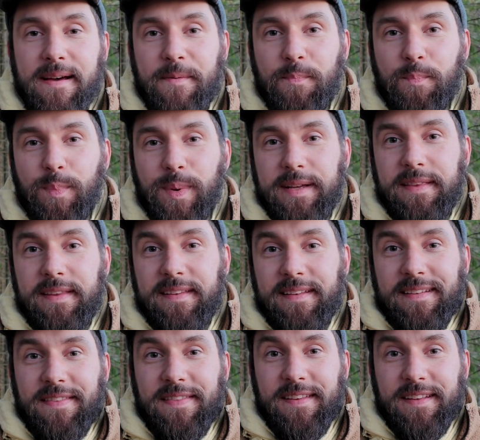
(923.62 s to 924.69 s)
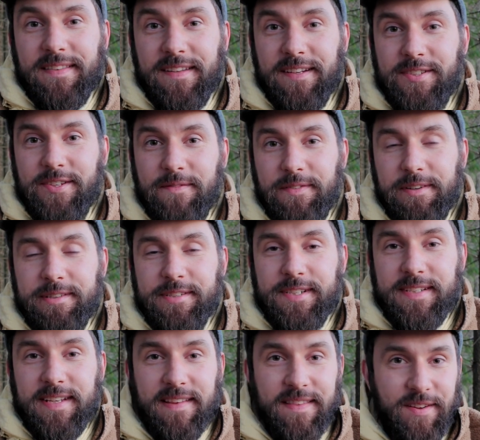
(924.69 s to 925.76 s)
but the touching
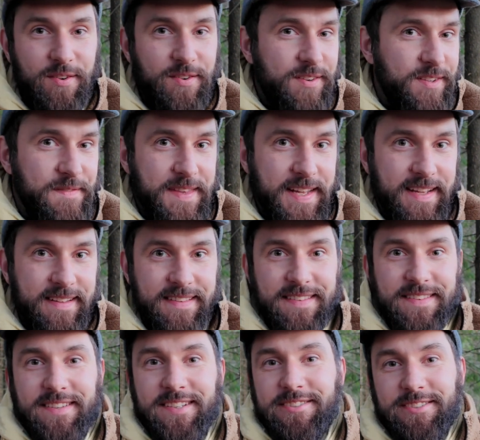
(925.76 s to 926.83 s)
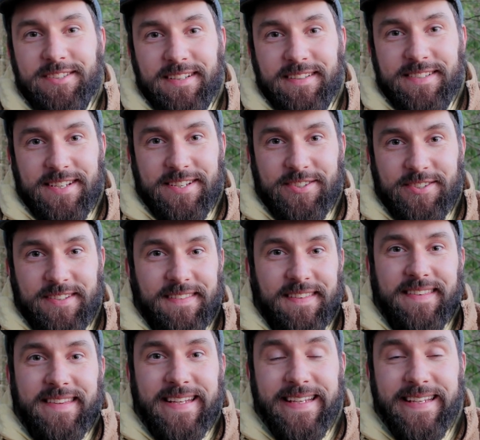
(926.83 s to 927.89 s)
fringes and all of that digitalization
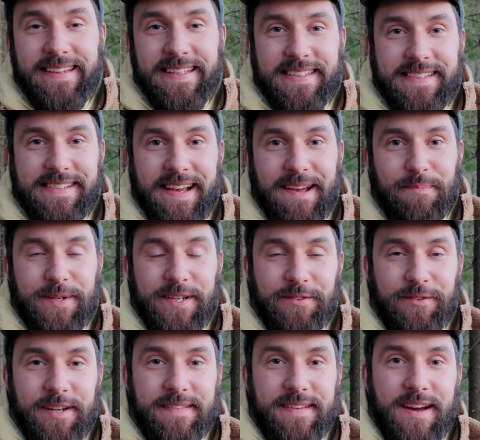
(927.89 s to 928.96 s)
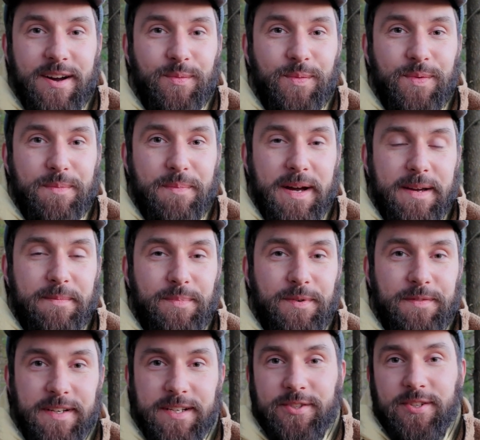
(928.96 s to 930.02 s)
thing that is happening right now with my
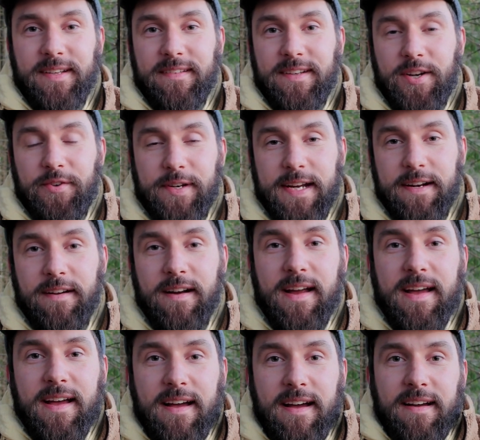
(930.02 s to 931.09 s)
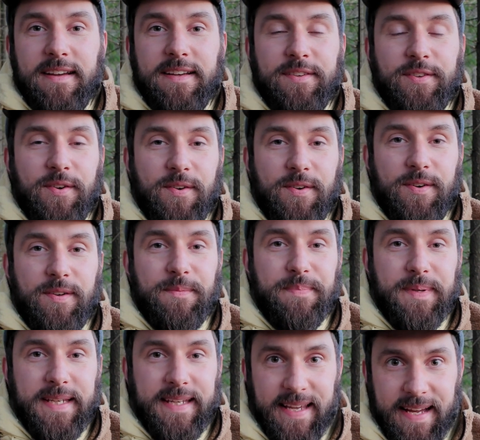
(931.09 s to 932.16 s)
profession and career, it all
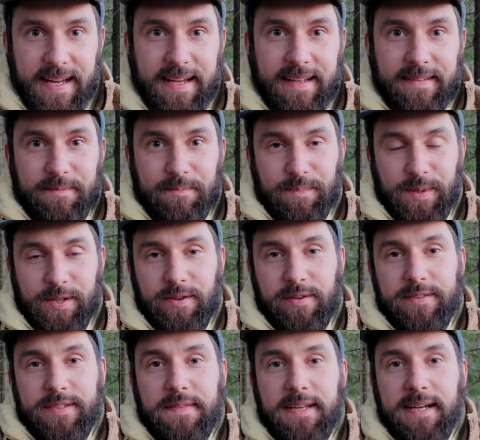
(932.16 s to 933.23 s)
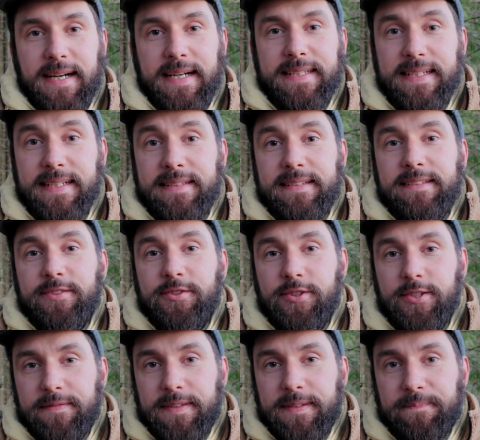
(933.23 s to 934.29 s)
began because of the identity
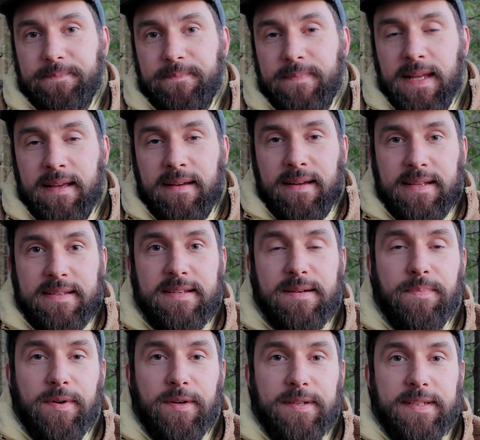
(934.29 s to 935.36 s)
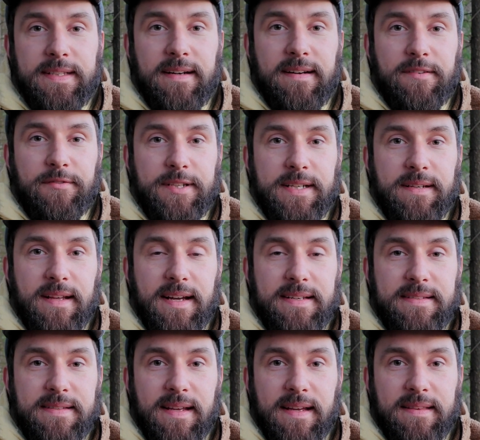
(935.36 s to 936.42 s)
shift. At some point, I
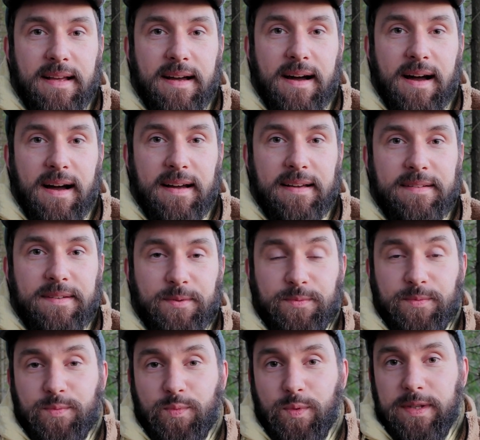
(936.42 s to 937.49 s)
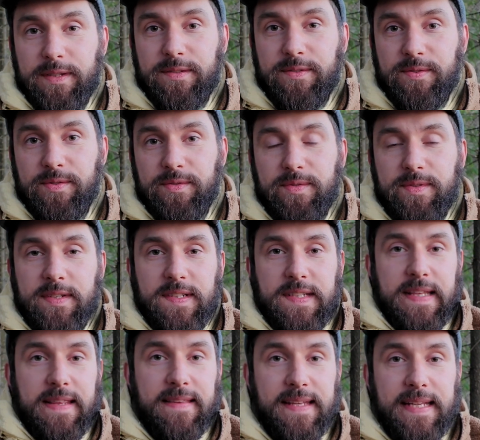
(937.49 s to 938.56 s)
realized that I don't want to do
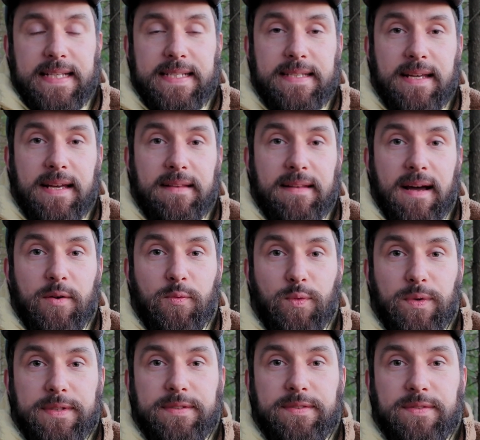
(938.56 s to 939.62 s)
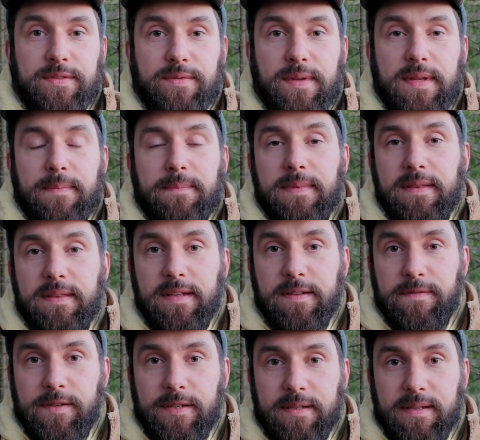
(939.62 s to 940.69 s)
certain things and I want to do them
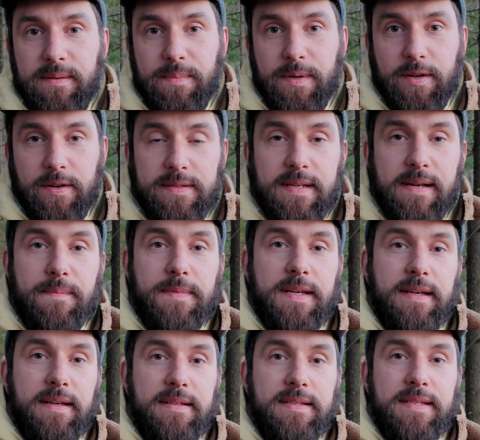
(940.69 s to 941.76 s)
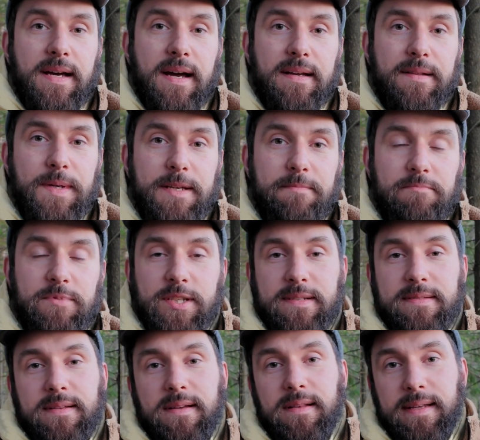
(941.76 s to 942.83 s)
differently because something inside me
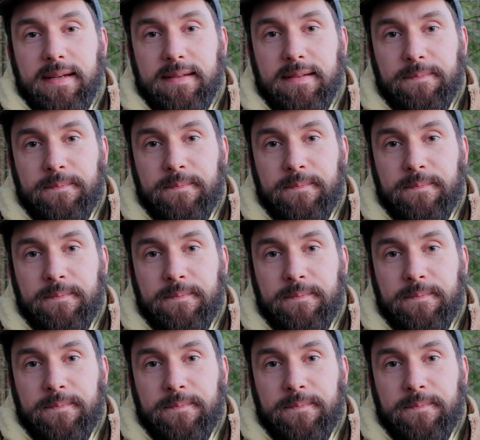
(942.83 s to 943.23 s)
just clicked.